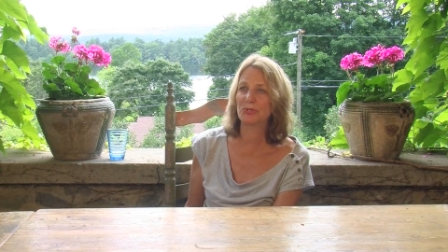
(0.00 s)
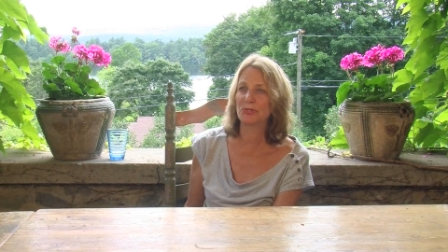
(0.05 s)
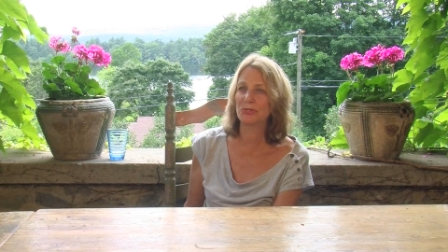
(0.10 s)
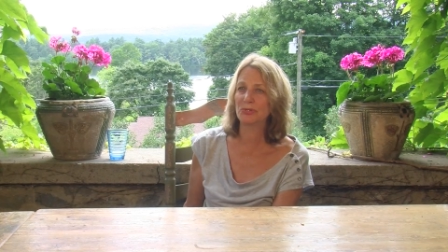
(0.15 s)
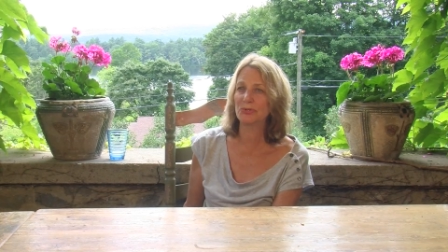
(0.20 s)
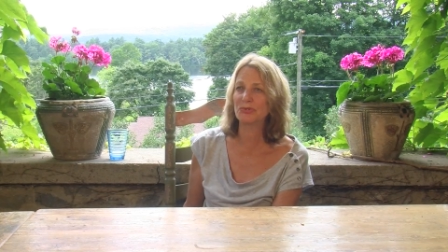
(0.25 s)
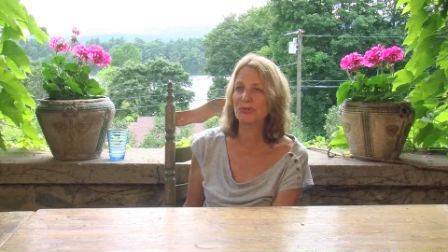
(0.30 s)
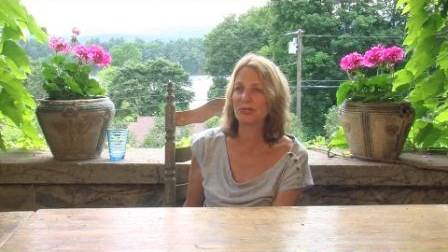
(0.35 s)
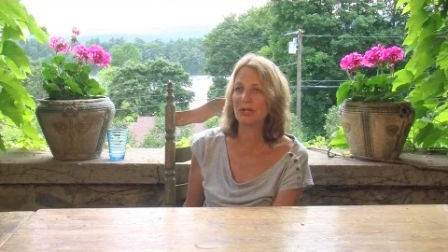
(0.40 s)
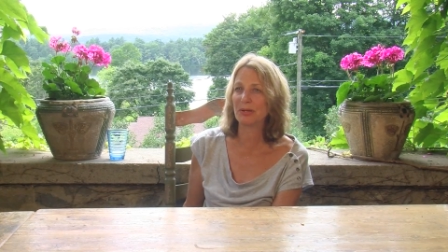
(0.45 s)
to
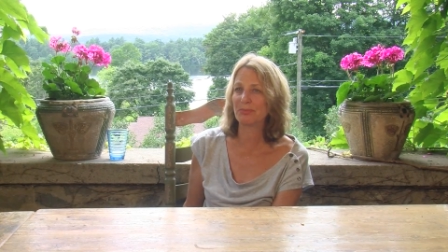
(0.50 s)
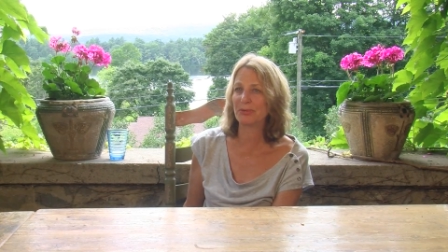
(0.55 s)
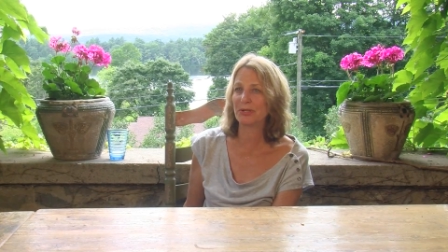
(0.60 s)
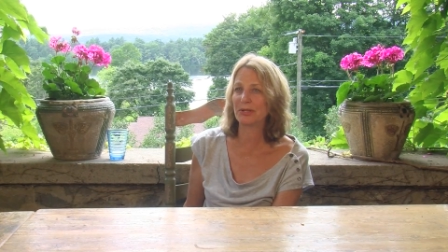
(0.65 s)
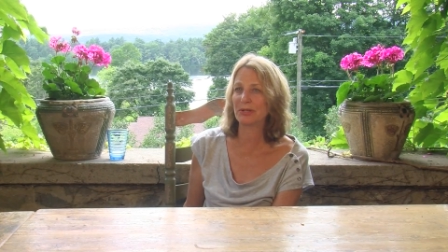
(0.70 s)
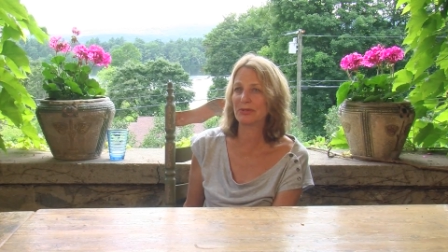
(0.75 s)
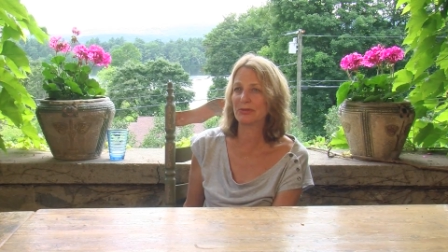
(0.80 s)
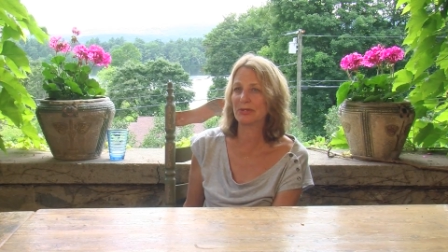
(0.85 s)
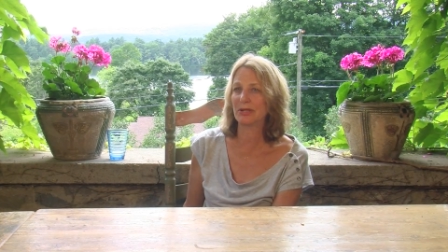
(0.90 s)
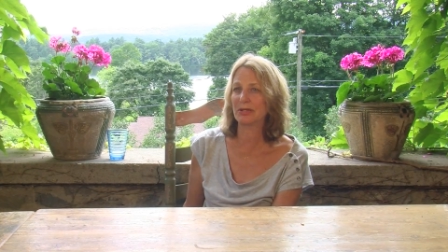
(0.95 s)
do
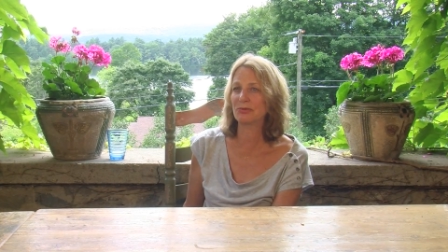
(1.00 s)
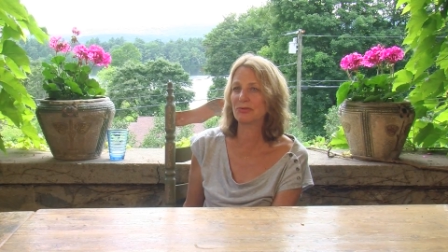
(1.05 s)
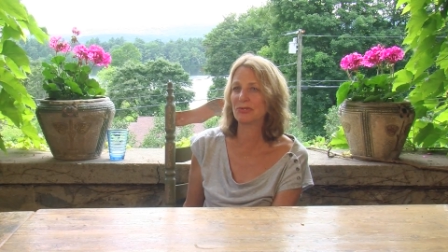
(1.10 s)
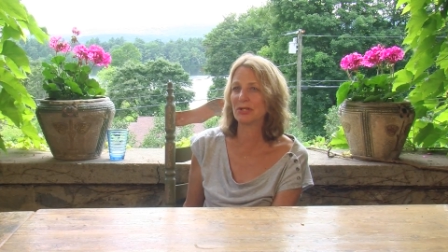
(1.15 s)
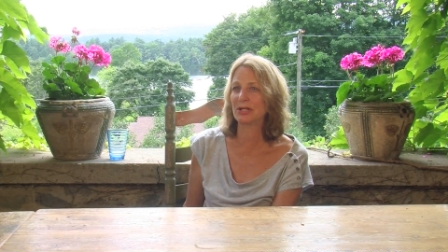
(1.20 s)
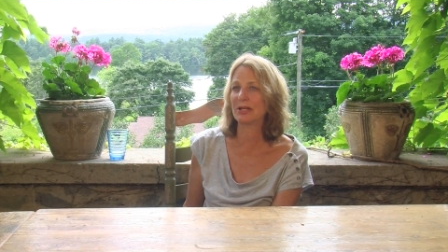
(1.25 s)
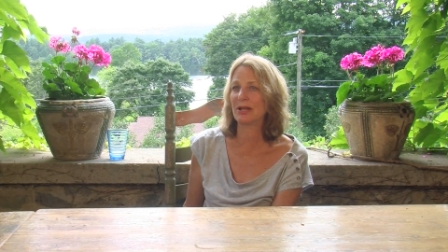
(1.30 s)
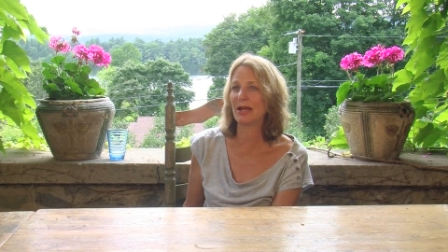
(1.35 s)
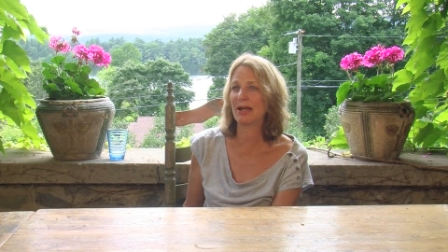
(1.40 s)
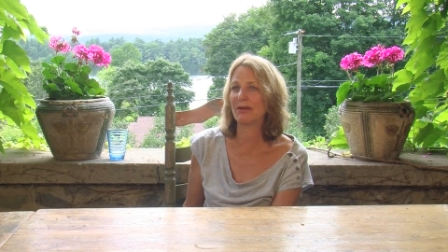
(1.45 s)
something, they
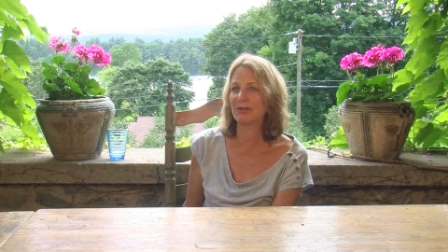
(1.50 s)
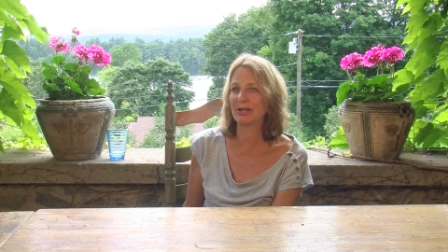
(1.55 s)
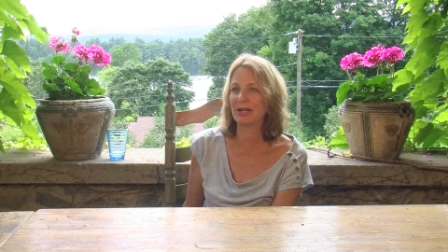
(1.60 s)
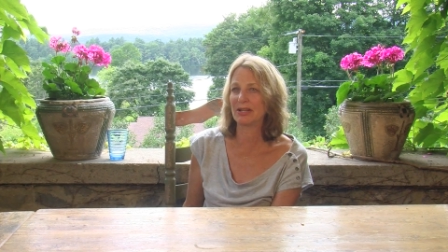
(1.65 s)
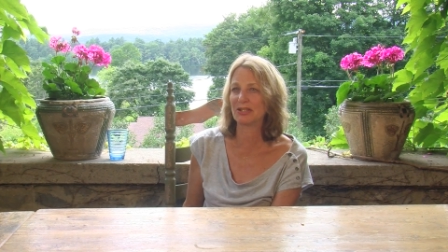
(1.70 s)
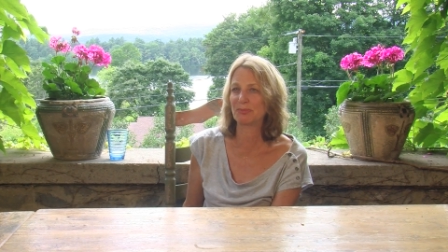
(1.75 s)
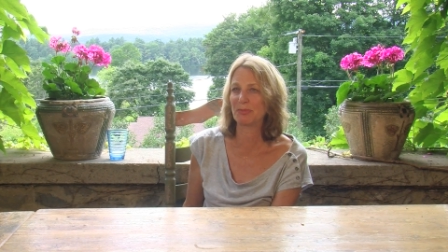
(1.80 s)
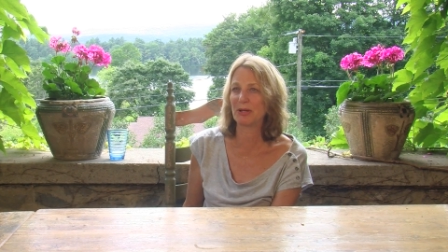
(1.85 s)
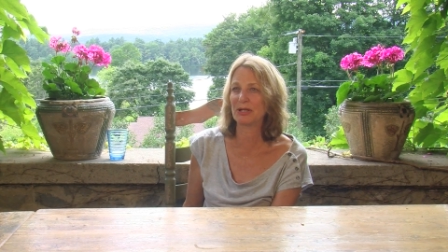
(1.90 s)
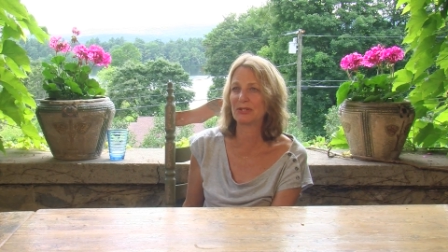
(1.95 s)
usually have an
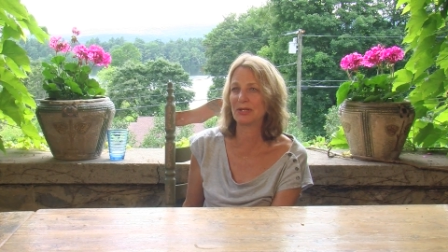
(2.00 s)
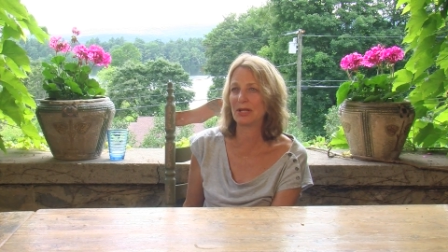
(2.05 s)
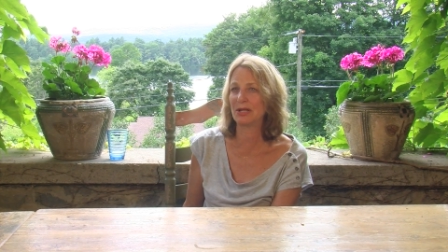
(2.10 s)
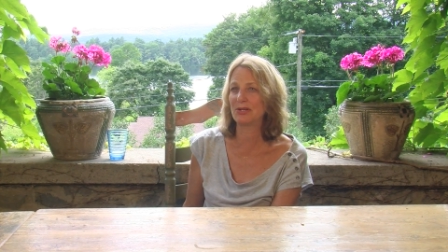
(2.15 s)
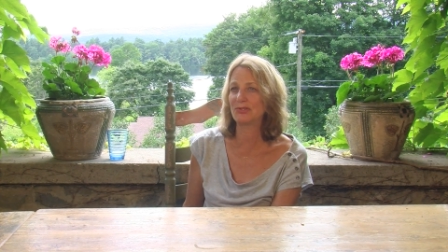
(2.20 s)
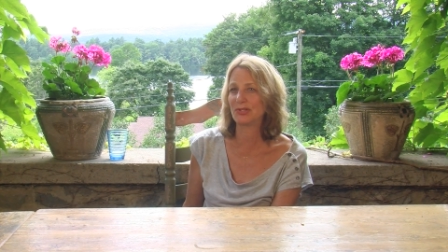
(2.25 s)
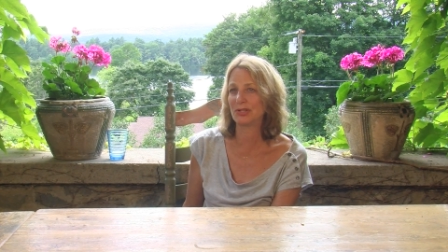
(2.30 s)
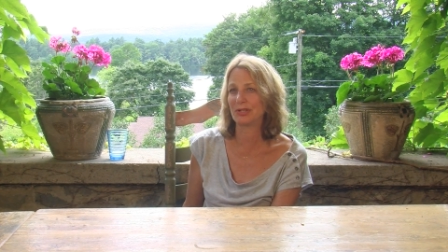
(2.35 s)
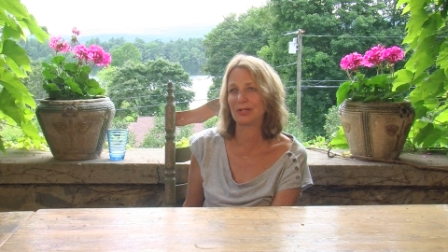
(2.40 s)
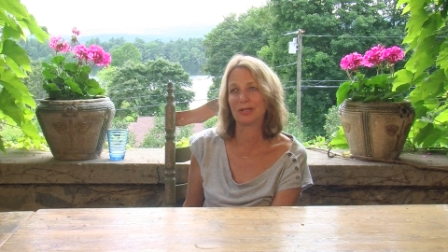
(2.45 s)

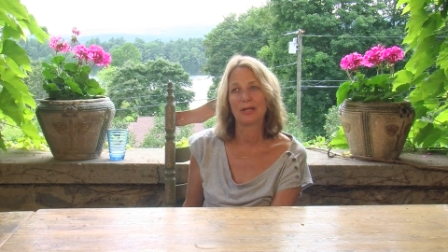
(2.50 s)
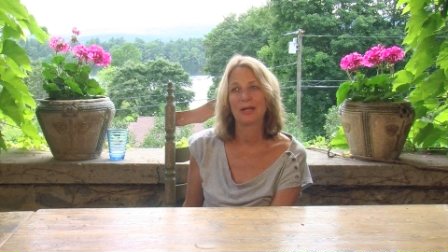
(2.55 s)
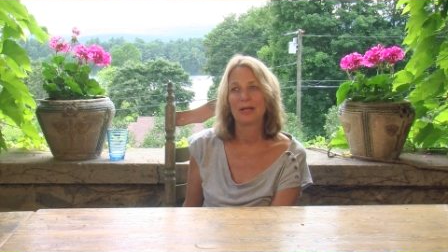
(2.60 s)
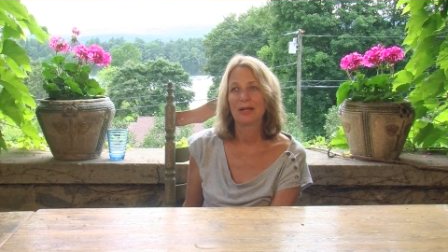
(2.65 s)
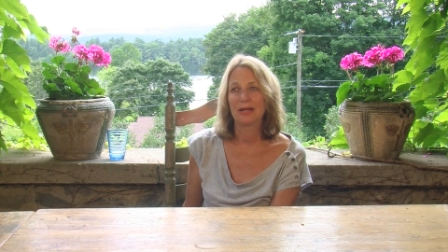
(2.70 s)
expectation.